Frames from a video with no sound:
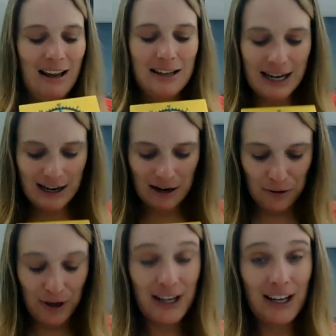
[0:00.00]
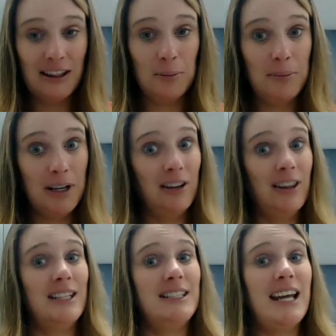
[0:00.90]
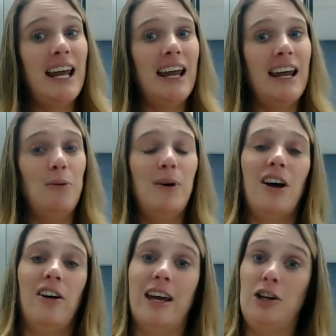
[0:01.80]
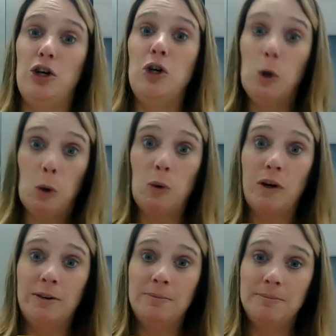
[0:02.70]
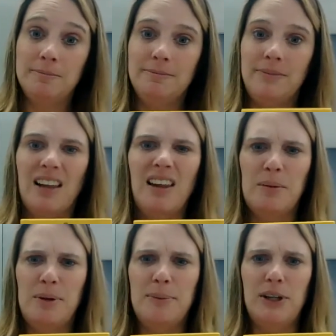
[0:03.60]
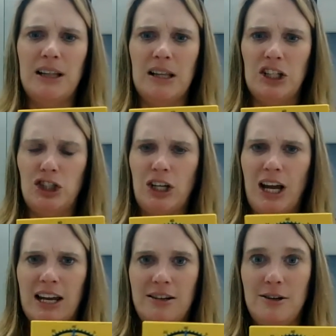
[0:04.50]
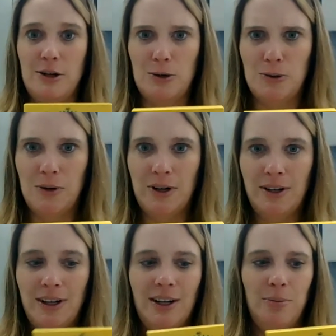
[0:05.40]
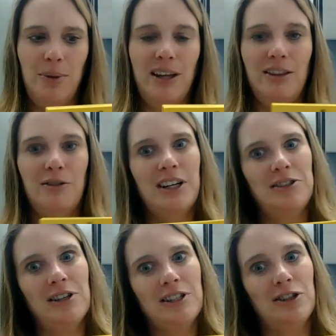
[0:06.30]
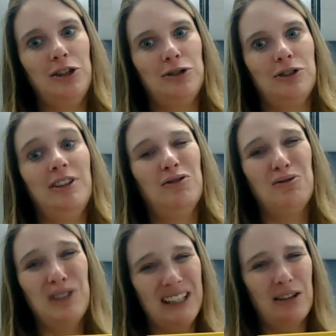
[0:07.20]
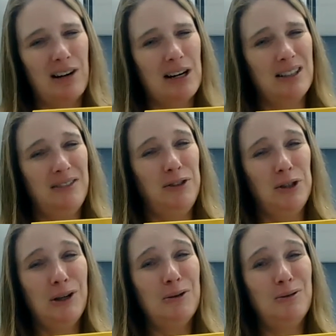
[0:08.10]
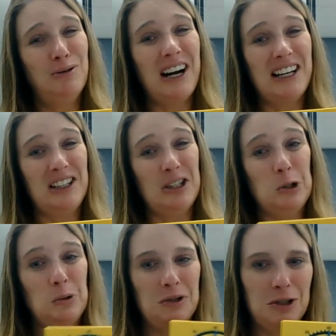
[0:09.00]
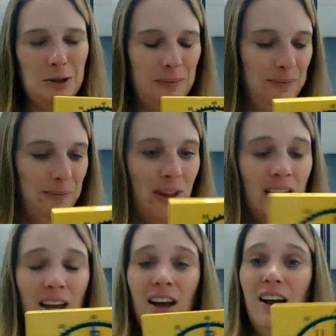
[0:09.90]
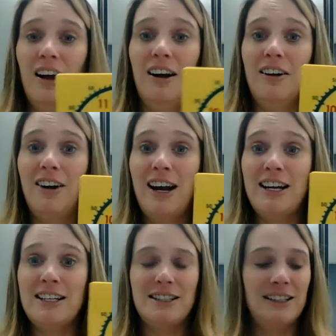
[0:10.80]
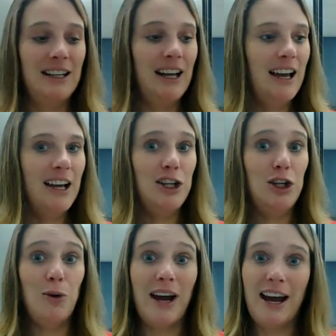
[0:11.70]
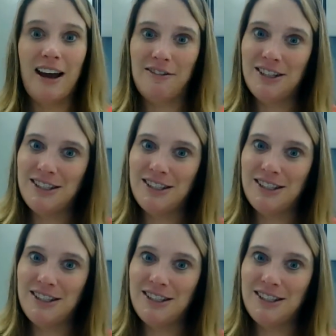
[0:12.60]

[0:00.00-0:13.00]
Now, in the middle of the day, we call that noon. A lot of people eat lunch at noon, but the restaurants are usually really crowded if you go right at noon. So, all right, you have